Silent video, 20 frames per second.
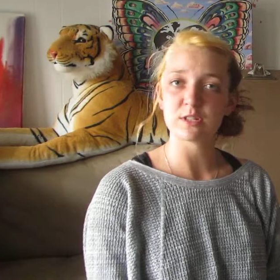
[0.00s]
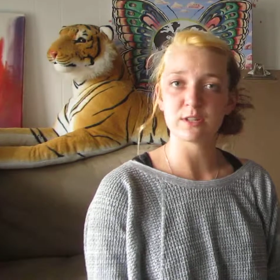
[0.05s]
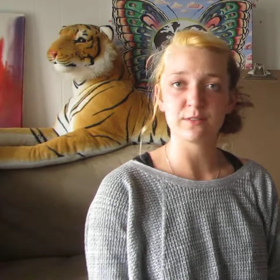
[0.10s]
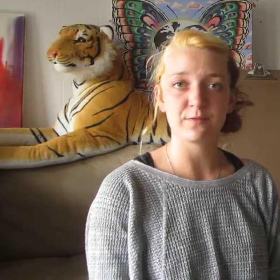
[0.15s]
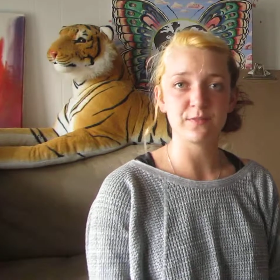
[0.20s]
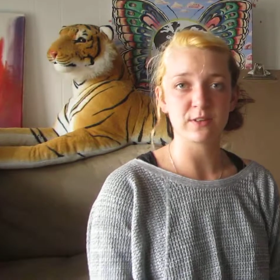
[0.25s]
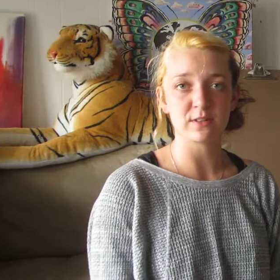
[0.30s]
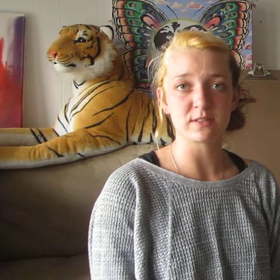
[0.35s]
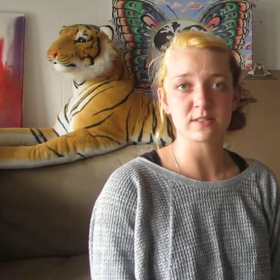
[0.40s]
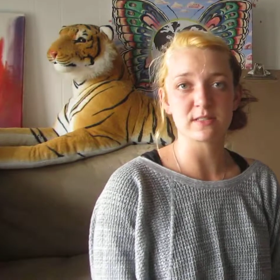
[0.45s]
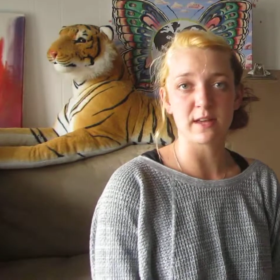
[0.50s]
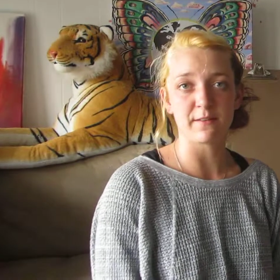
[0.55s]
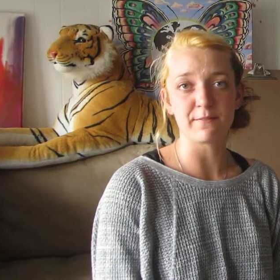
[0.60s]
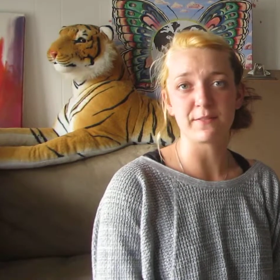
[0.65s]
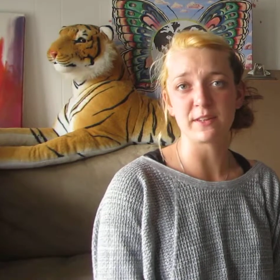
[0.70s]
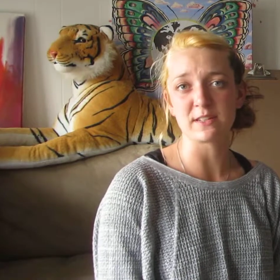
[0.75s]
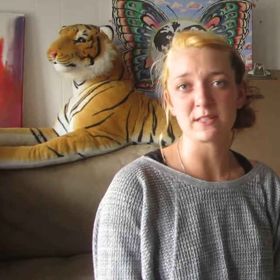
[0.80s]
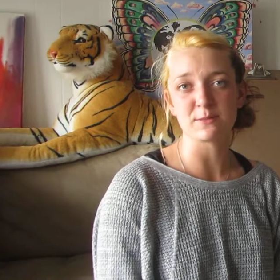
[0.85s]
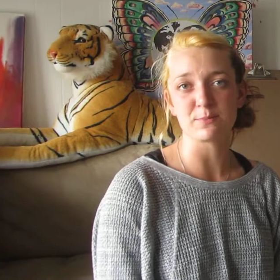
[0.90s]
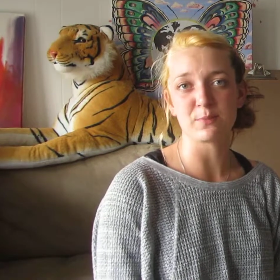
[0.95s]
you to feel
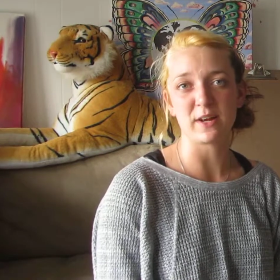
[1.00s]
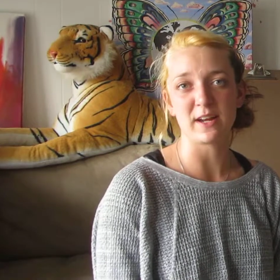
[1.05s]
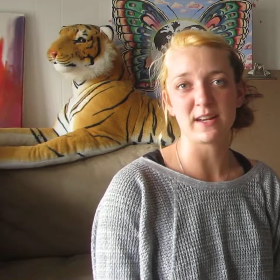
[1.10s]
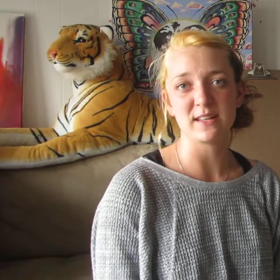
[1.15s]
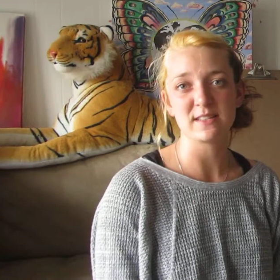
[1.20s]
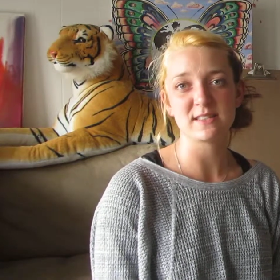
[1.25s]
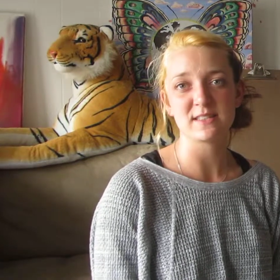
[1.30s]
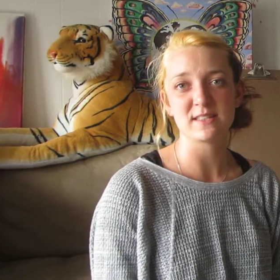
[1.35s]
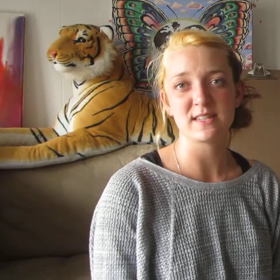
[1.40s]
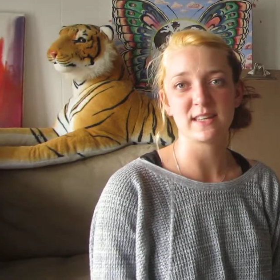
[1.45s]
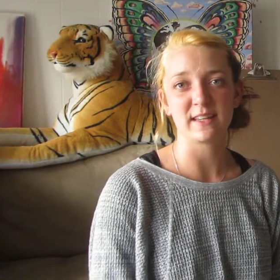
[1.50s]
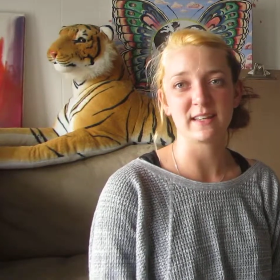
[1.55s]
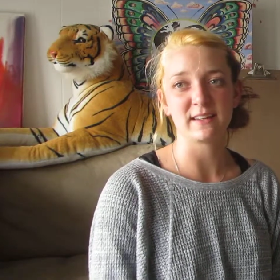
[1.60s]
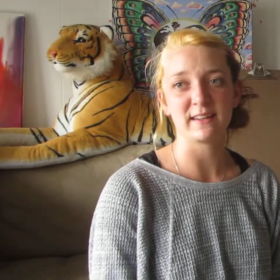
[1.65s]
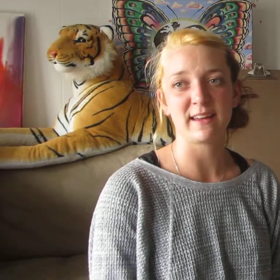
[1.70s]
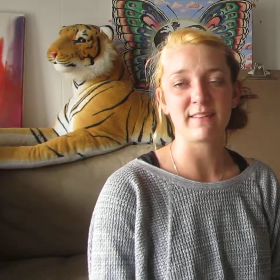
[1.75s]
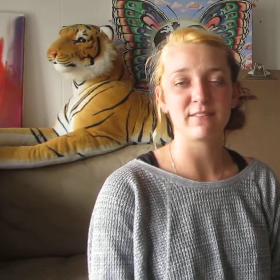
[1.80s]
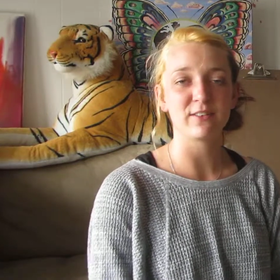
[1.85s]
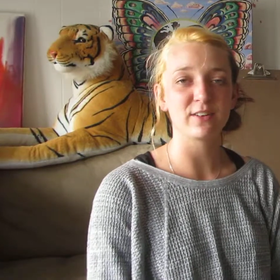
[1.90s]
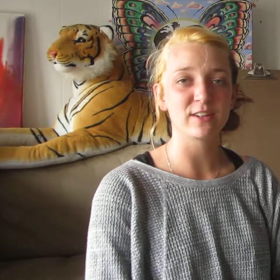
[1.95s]
self-expressed
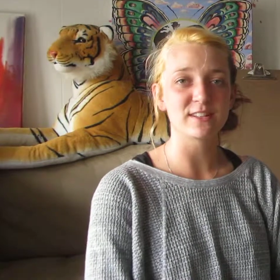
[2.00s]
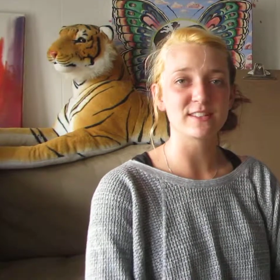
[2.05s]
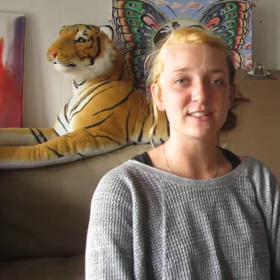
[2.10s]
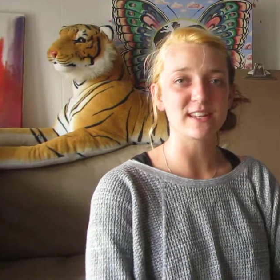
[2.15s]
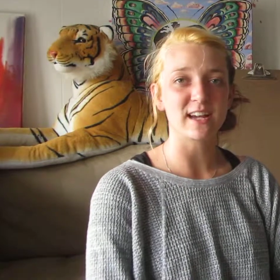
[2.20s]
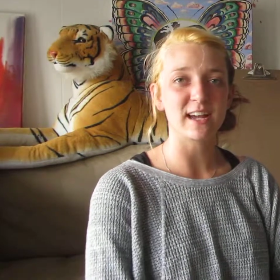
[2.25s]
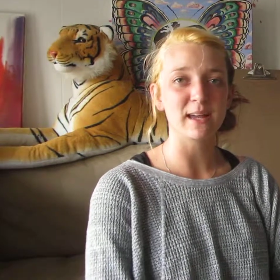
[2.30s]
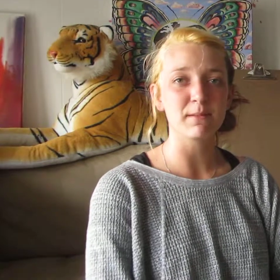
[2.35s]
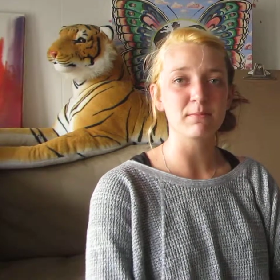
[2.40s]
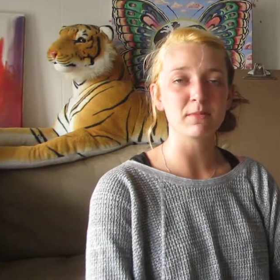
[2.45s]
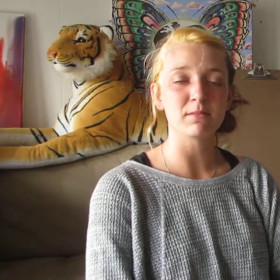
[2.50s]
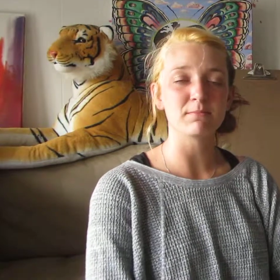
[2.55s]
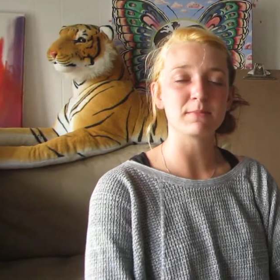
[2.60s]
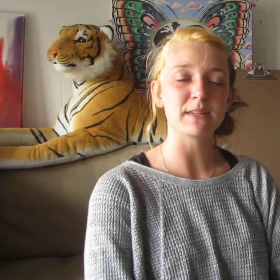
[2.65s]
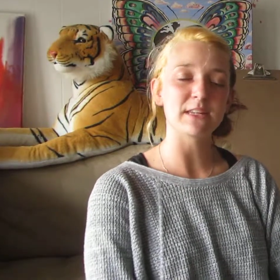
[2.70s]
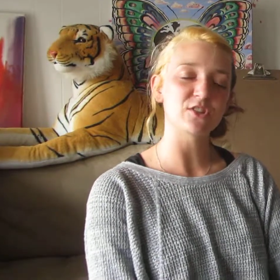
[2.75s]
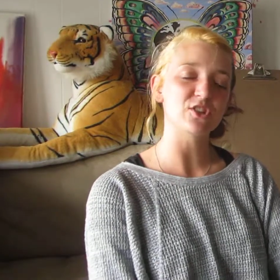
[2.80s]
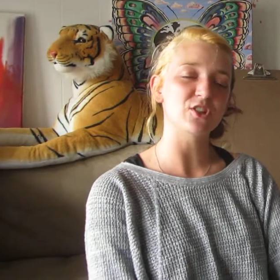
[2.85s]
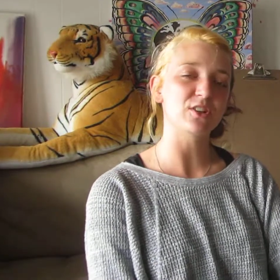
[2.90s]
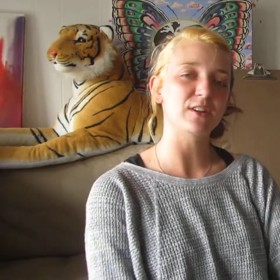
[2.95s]
and have a good time and
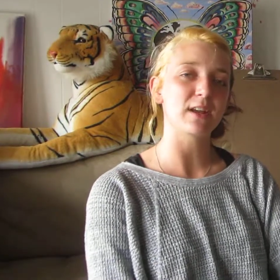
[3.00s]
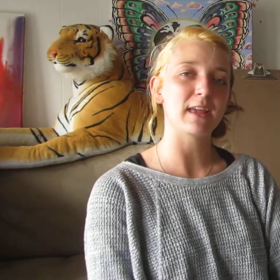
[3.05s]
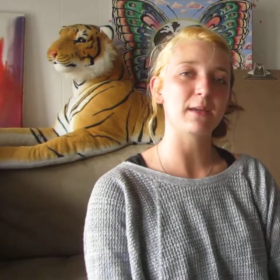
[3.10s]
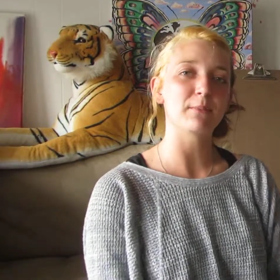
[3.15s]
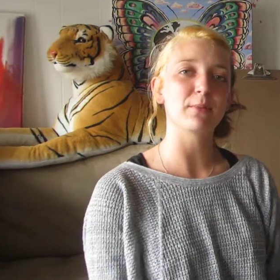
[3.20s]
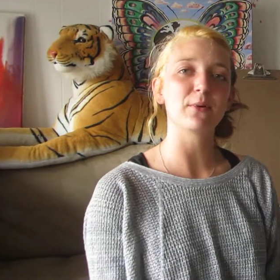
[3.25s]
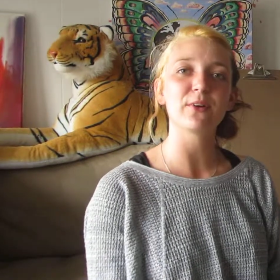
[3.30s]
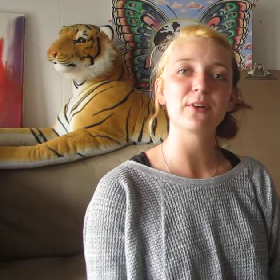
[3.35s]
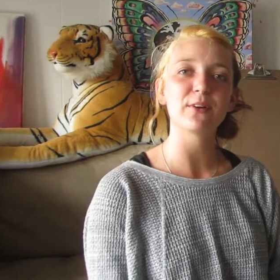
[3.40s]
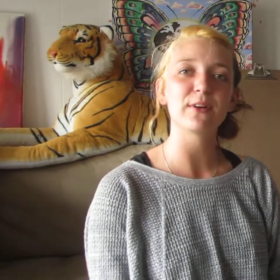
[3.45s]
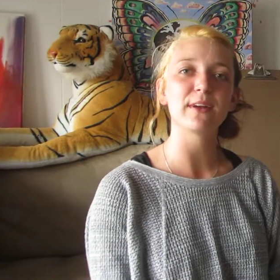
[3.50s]
meet your neighbor,